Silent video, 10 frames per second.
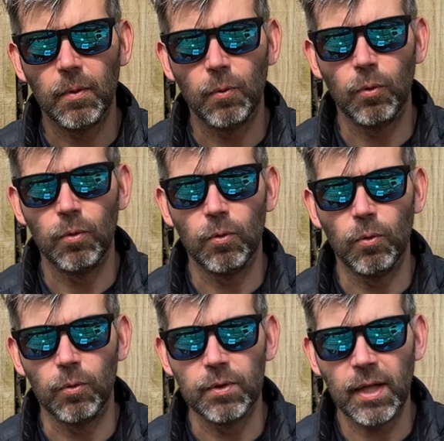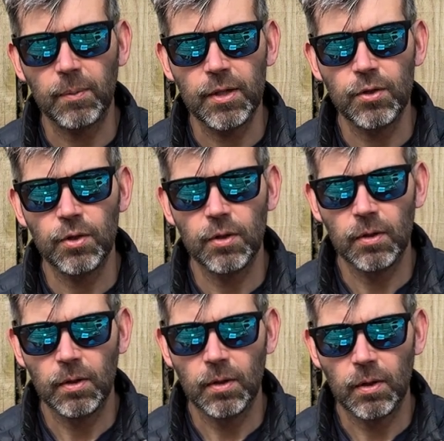or damage
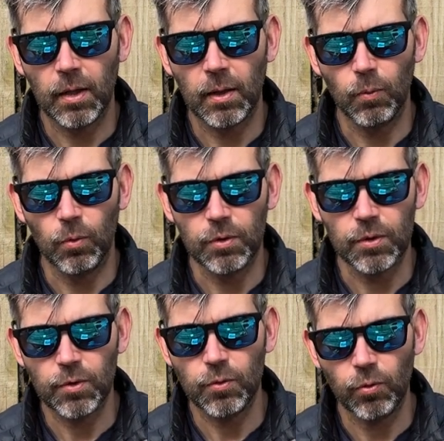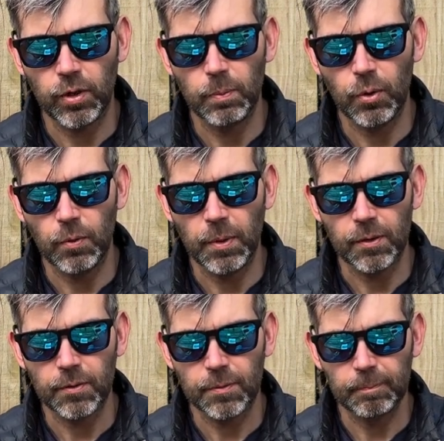or destroy
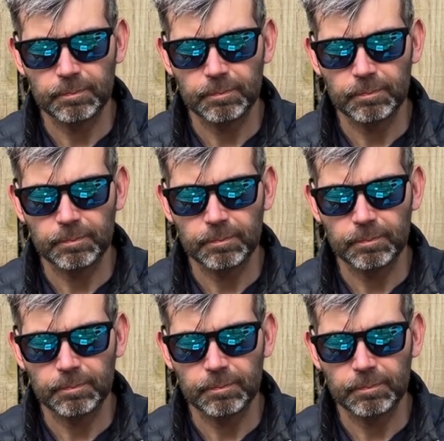bluebells